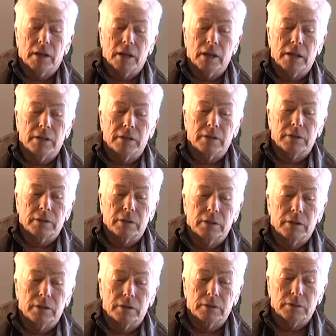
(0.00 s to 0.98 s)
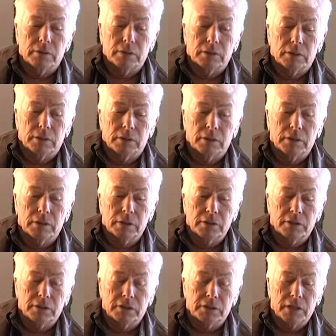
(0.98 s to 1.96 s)
and uh,
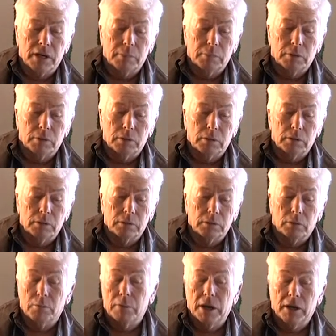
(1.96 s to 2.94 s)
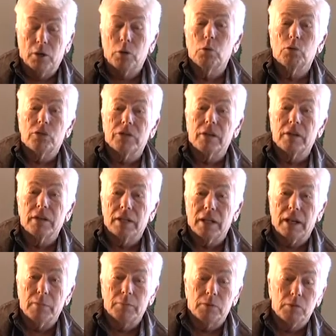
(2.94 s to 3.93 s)
another chap called or band called
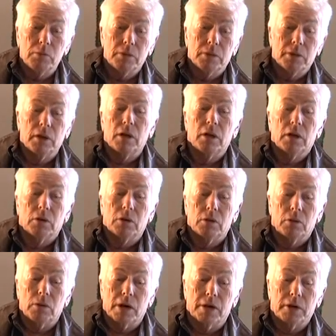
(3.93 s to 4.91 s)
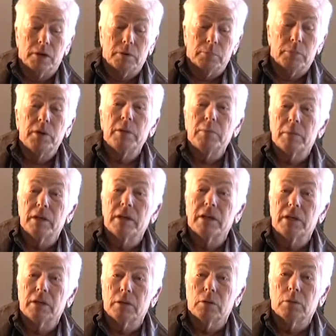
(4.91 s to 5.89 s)
Thunderclap Newman, who had a pretty big
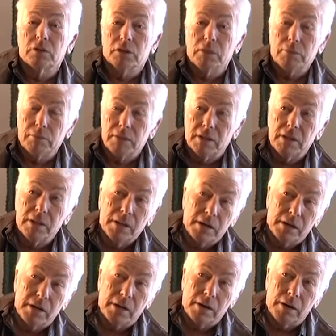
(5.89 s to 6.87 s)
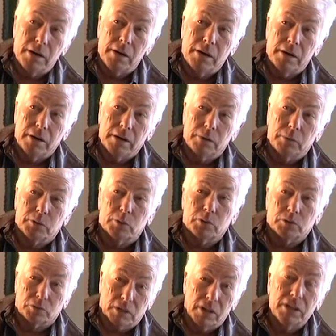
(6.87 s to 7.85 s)
hit called Something in the Air, which
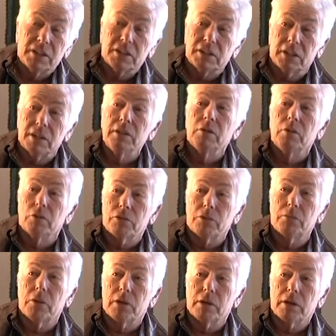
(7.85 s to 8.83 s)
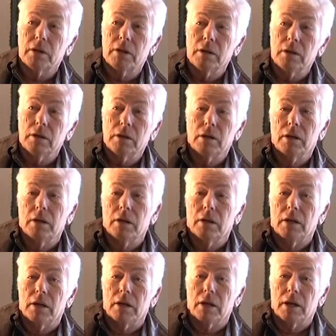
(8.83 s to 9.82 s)
was released in North America.
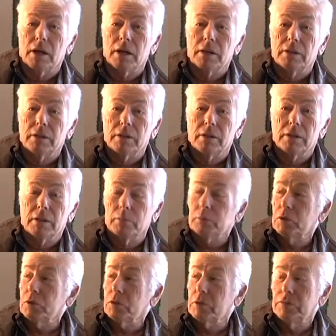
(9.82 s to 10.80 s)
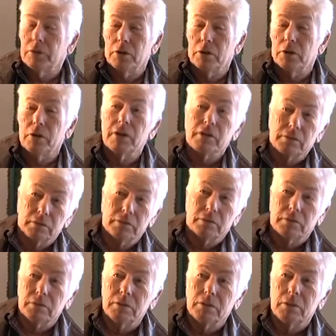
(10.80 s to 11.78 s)
And uh, I'm sure if you heard it, you'd,
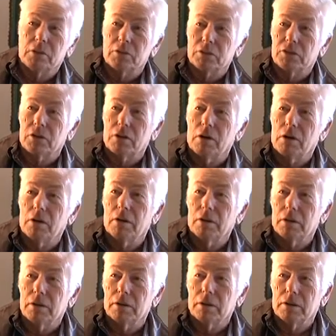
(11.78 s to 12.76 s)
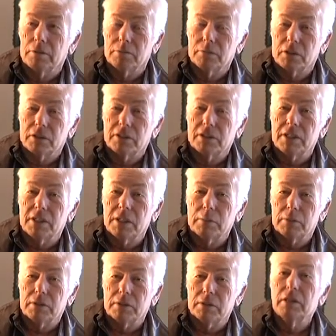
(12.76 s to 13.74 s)
you'd know the song. I'd sing it,
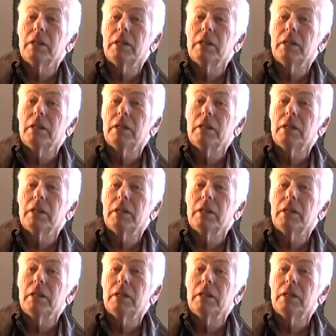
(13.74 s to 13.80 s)
but.